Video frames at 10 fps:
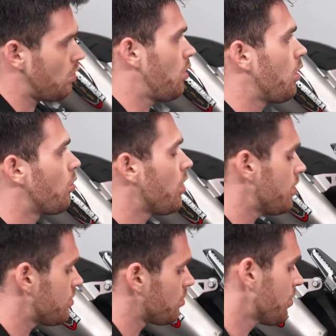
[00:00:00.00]
All
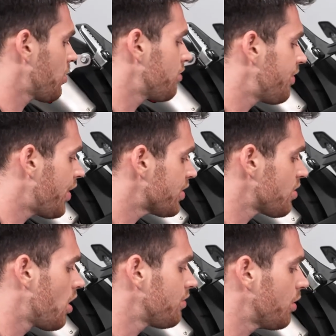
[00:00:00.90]
right, so with our fairings
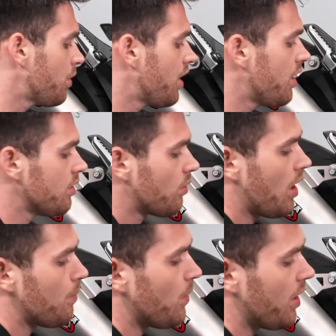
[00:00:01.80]
off, I went ahead and
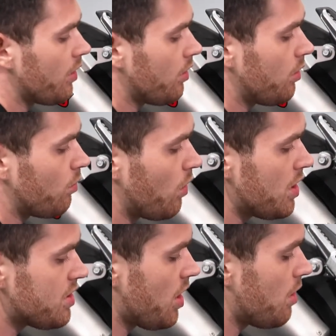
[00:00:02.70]
grabbed my
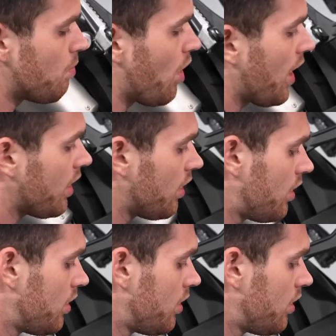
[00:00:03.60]
right side bracket,